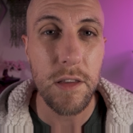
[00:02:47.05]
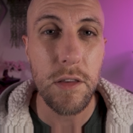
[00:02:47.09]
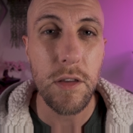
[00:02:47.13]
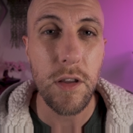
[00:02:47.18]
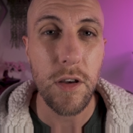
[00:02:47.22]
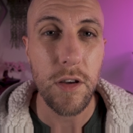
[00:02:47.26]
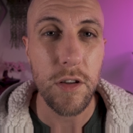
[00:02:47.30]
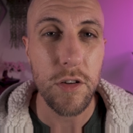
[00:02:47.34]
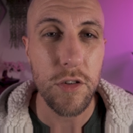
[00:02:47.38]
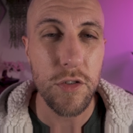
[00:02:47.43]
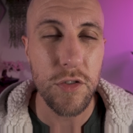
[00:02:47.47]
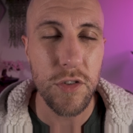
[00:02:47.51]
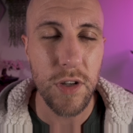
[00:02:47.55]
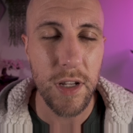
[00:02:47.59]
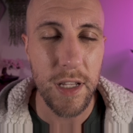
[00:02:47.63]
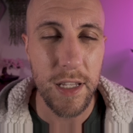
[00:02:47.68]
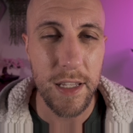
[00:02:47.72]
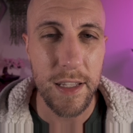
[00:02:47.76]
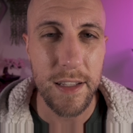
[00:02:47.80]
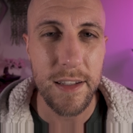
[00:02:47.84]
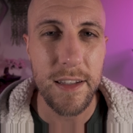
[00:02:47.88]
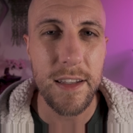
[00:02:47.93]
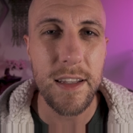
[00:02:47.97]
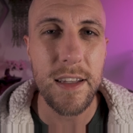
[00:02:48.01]
touch,
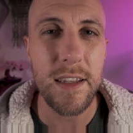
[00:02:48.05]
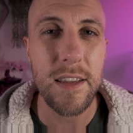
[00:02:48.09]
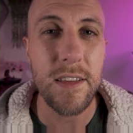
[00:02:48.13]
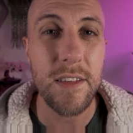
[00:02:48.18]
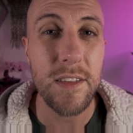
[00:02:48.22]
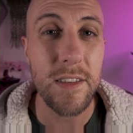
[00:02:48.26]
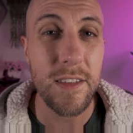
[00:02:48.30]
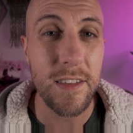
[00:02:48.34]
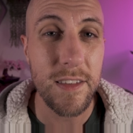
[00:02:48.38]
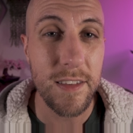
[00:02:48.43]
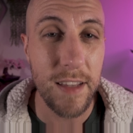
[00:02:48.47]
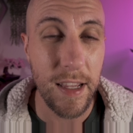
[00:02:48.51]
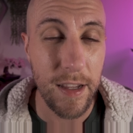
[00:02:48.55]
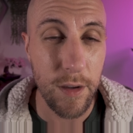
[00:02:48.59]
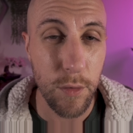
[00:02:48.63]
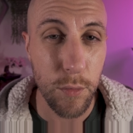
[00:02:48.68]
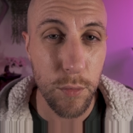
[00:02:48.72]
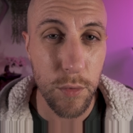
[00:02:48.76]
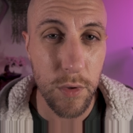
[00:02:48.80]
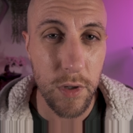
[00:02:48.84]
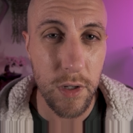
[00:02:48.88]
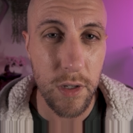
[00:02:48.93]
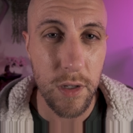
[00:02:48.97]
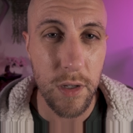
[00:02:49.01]
and
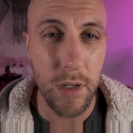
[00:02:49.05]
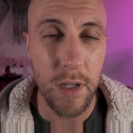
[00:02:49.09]
sound.